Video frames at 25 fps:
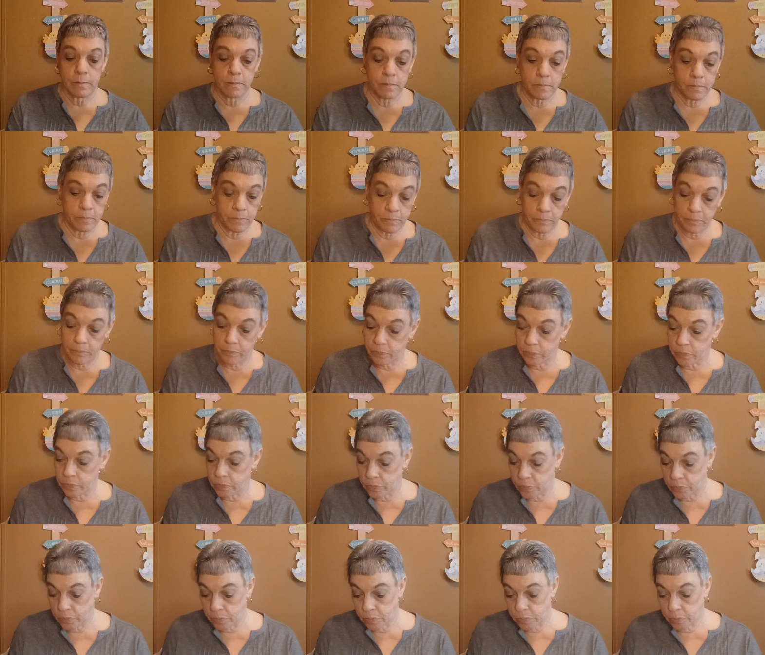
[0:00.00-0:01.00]

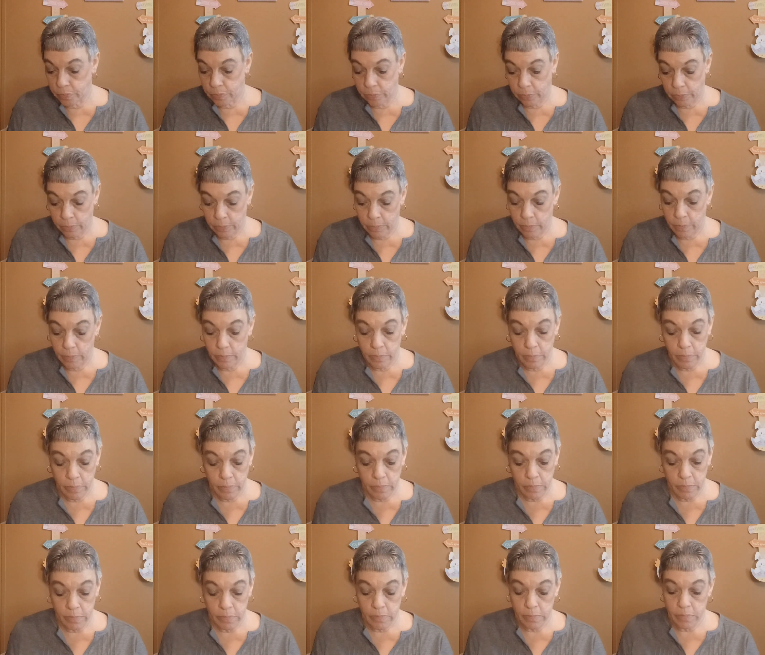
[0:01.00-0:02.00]

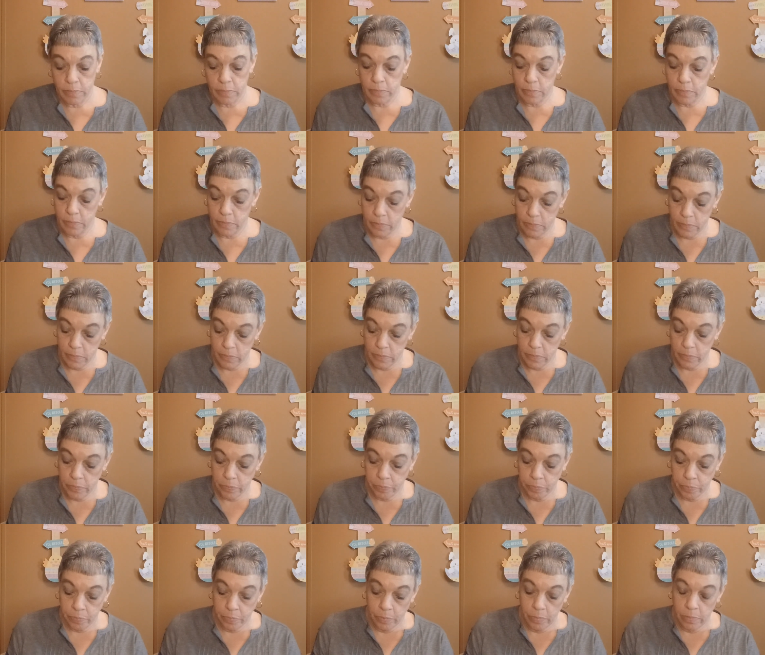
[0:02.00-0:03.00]

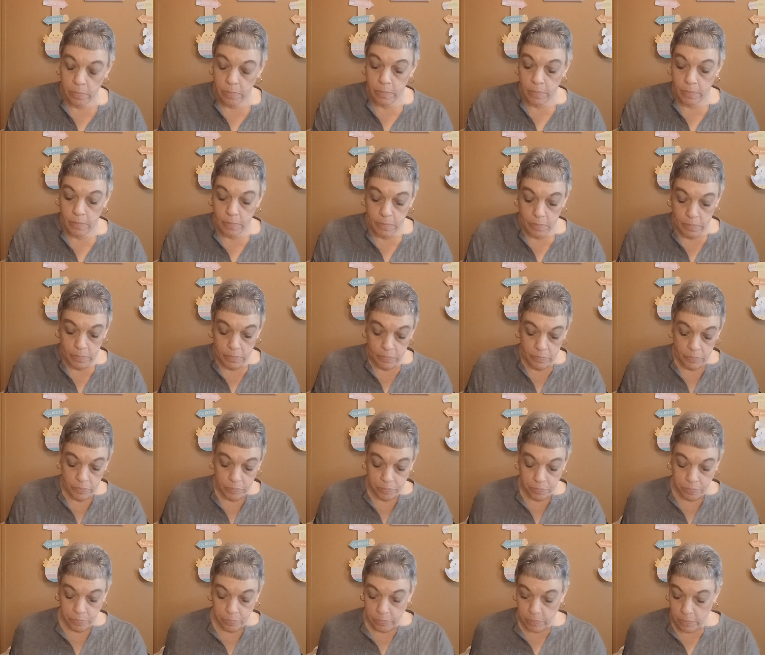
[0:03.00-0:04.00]

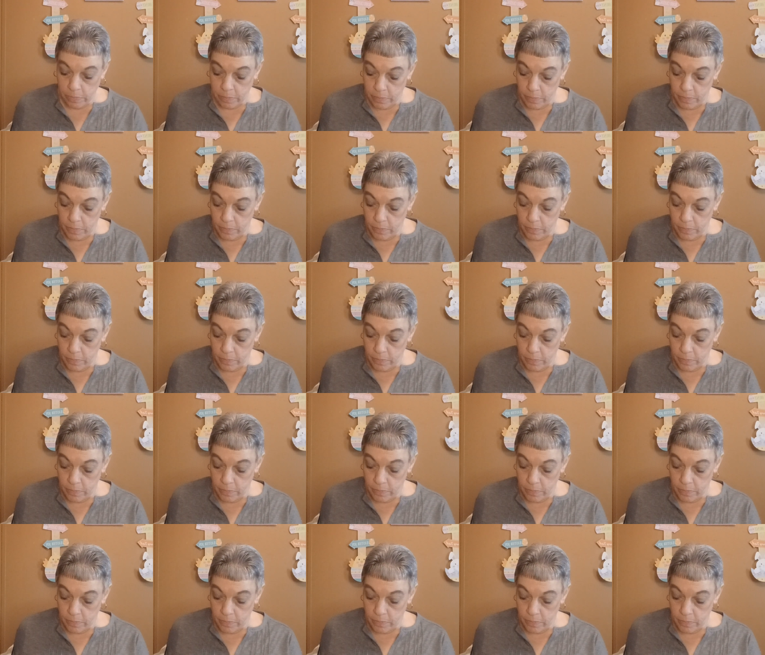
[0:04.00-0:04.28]
(silence)